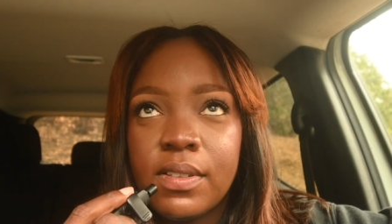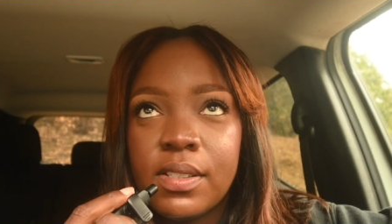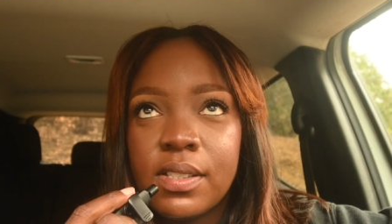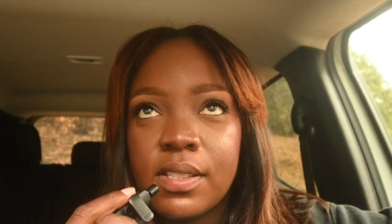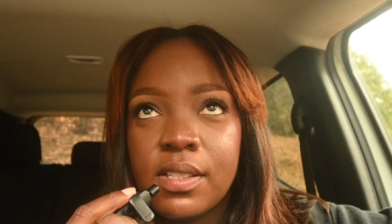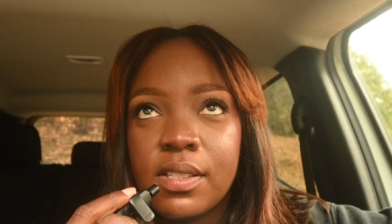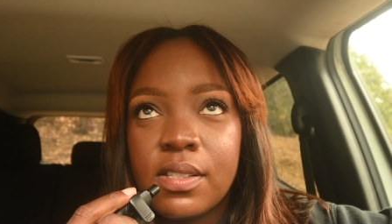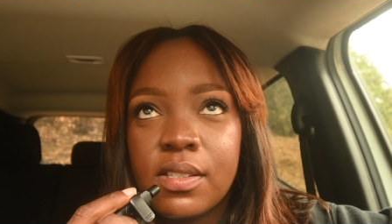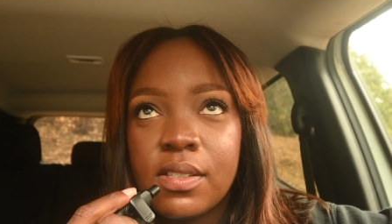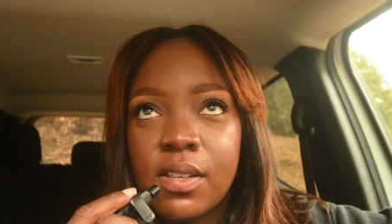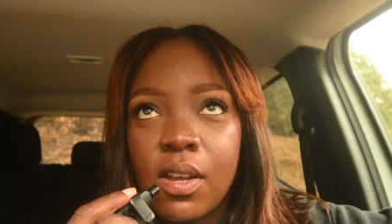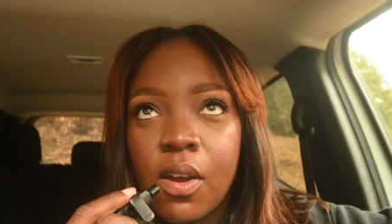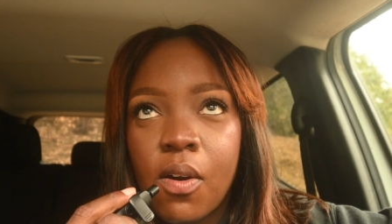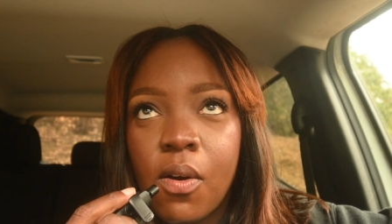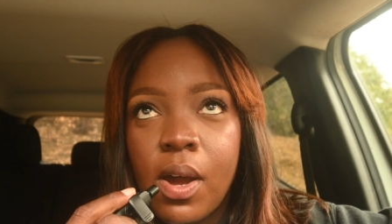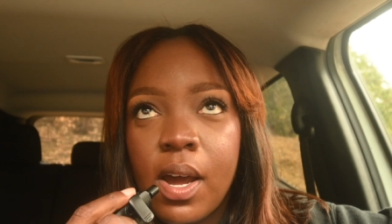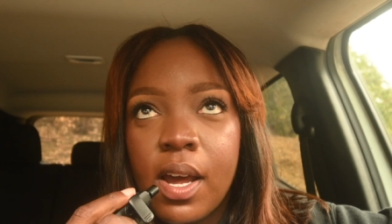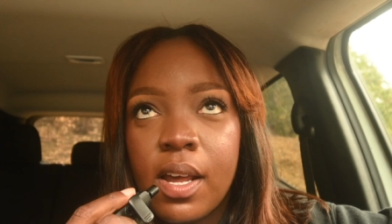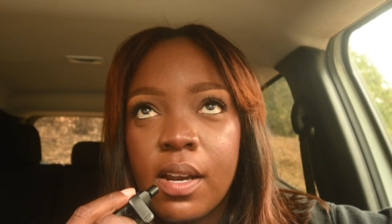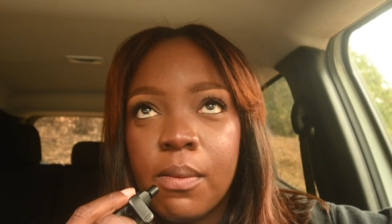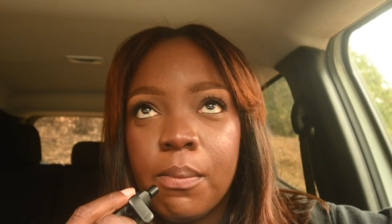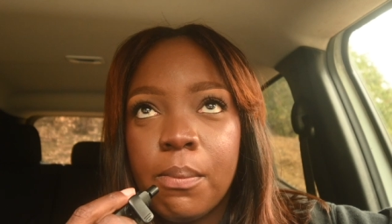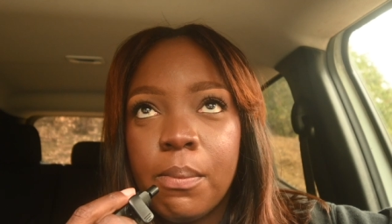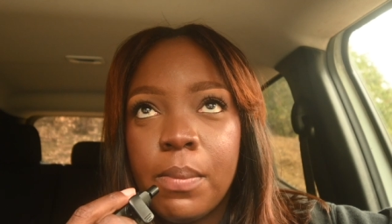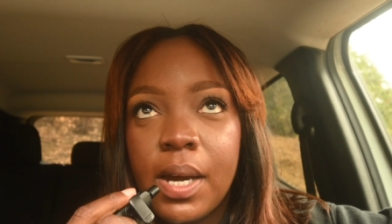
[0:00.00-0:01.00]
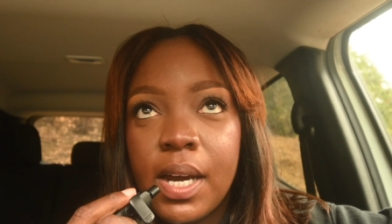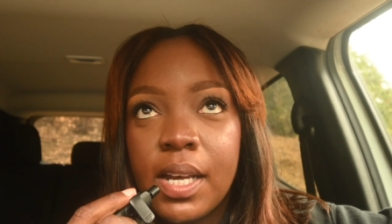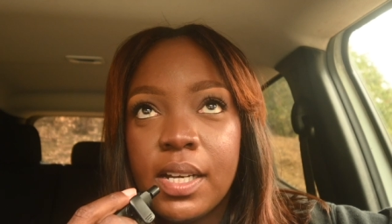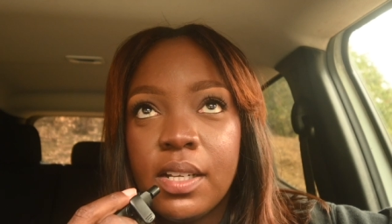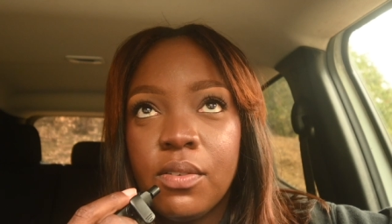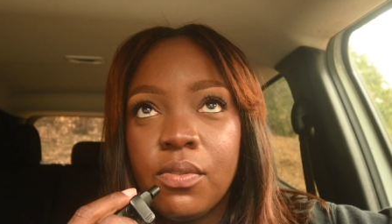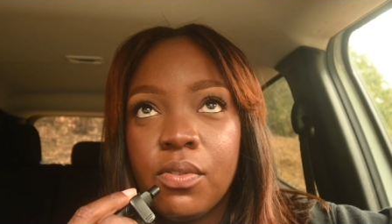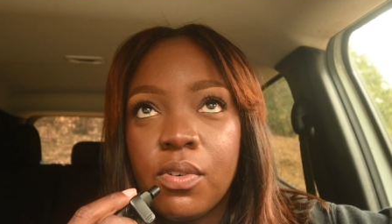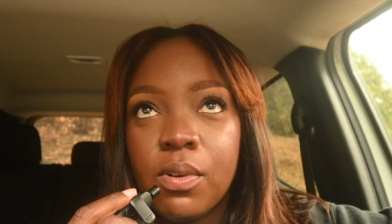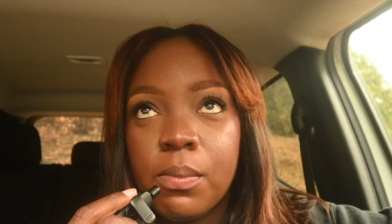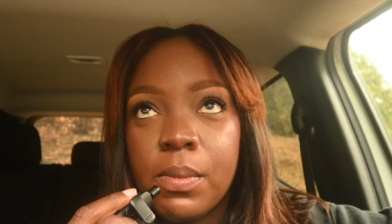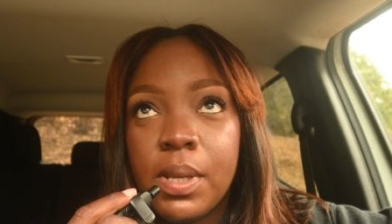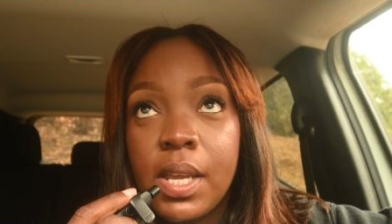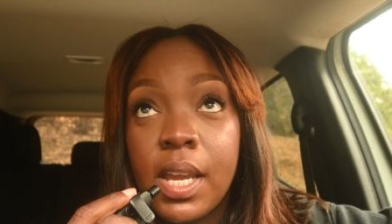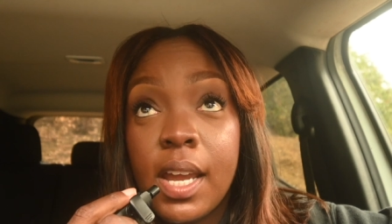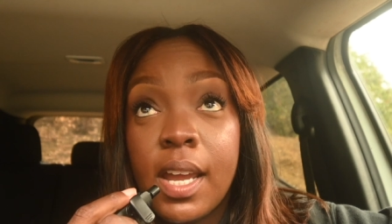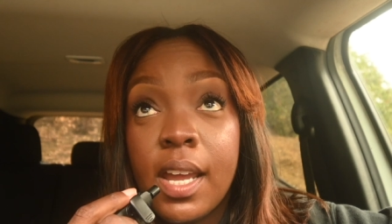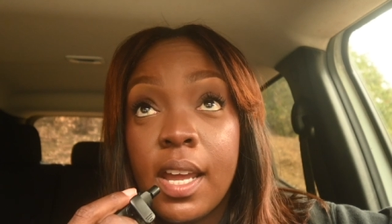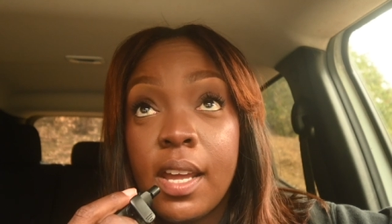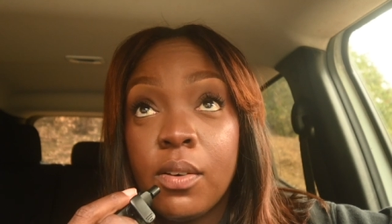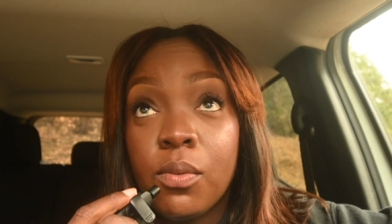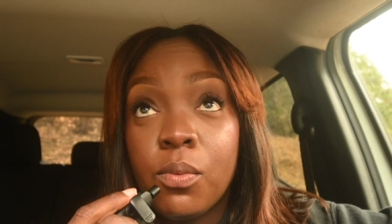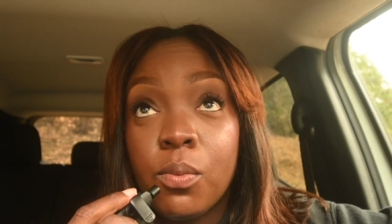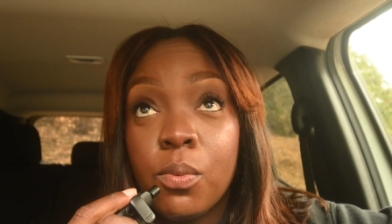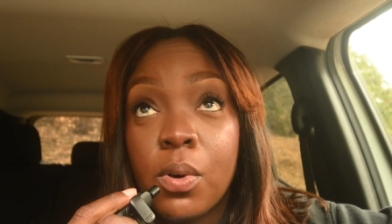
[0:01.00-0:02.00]
This is so out of body for me. I
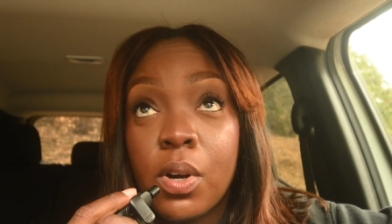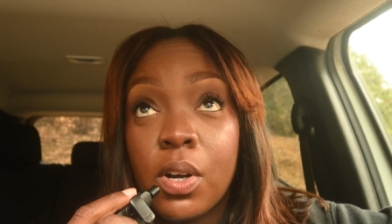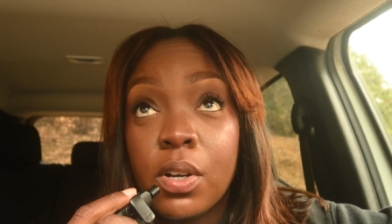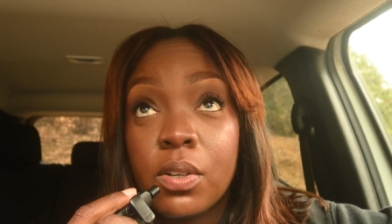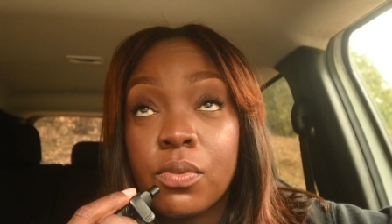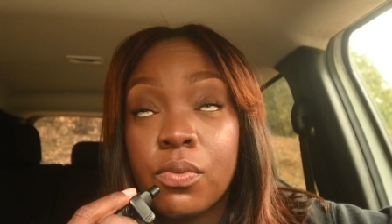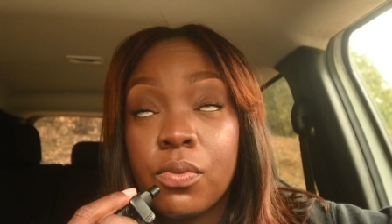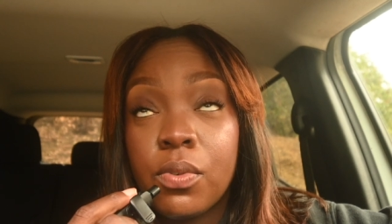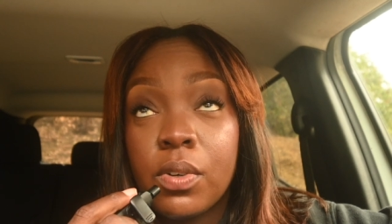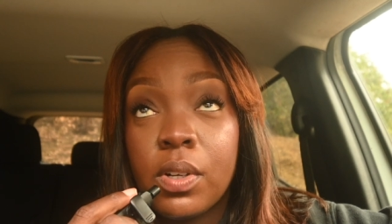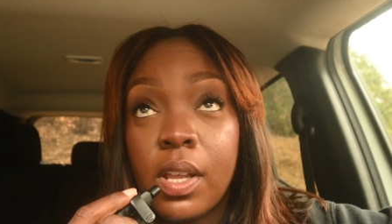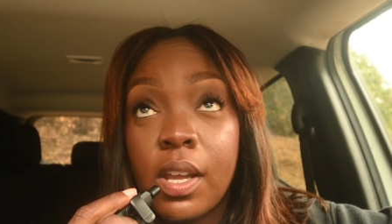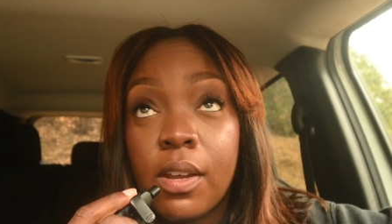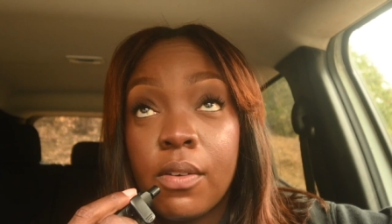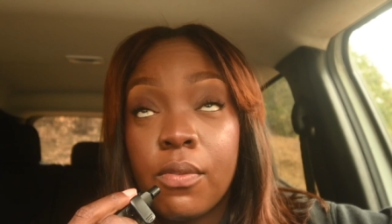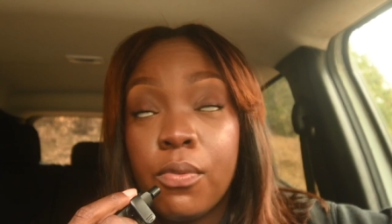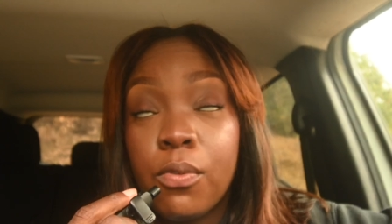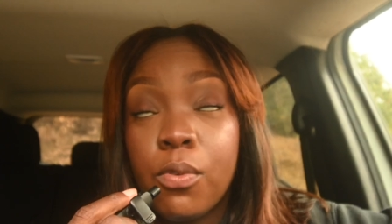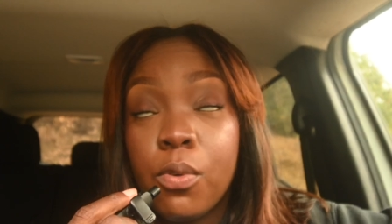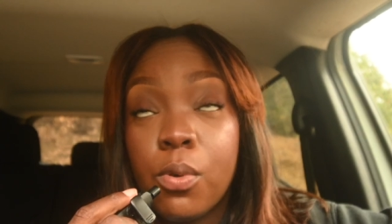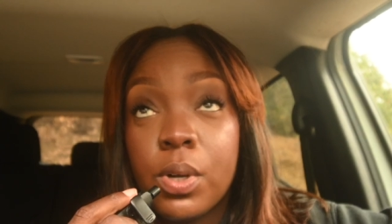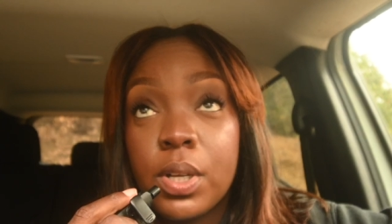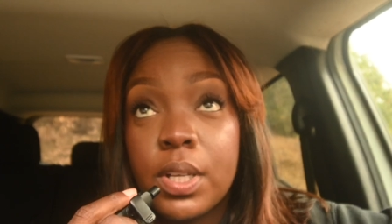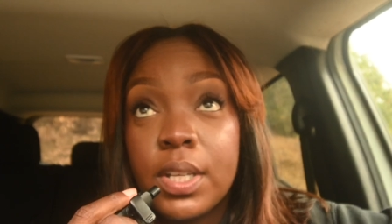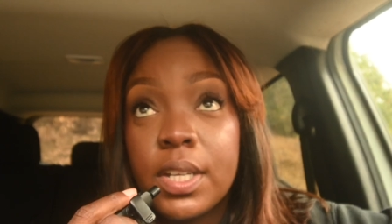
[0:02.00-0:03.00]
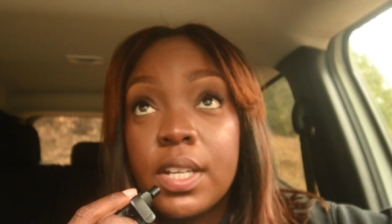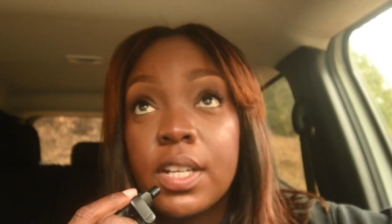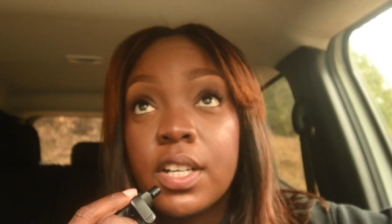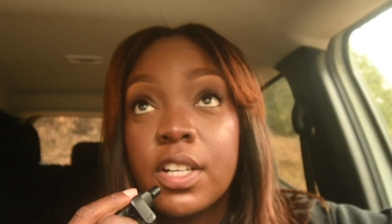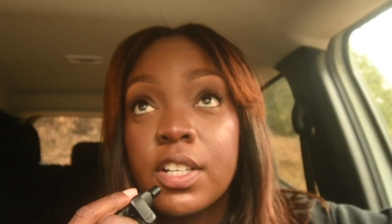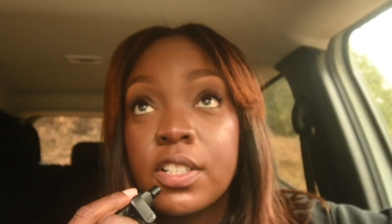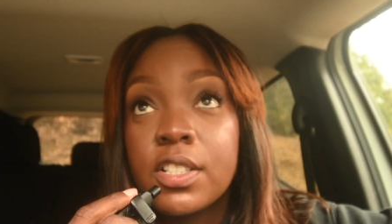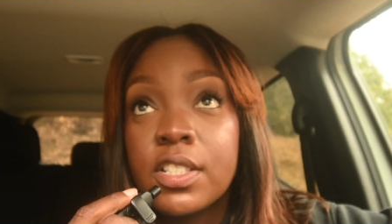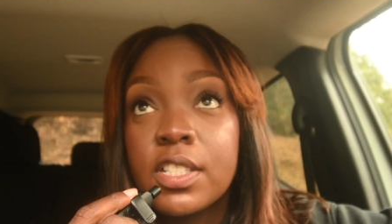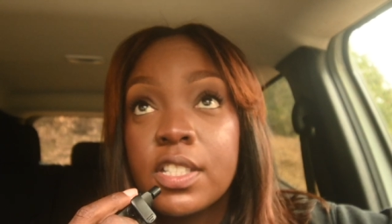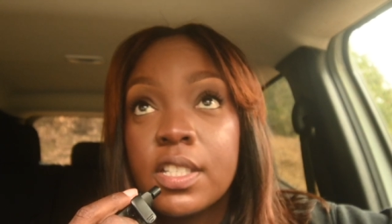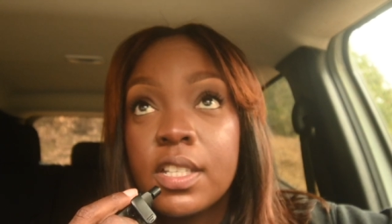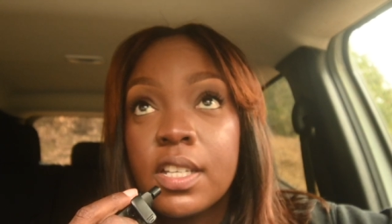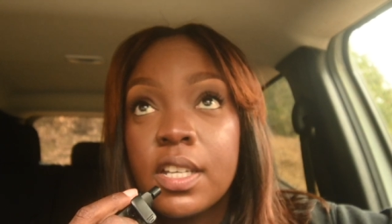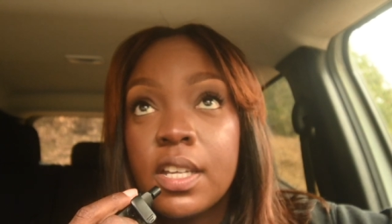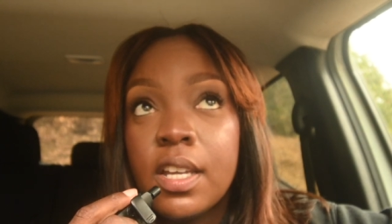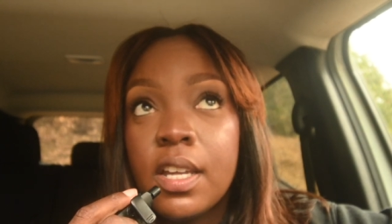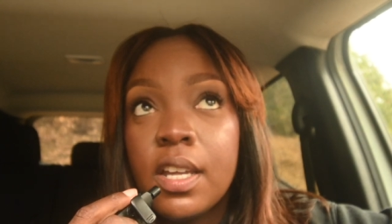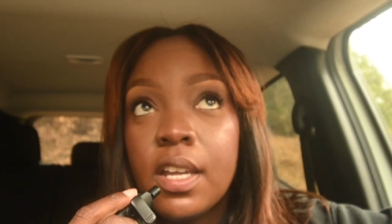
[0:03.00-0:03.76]
hadn't worked for like four years.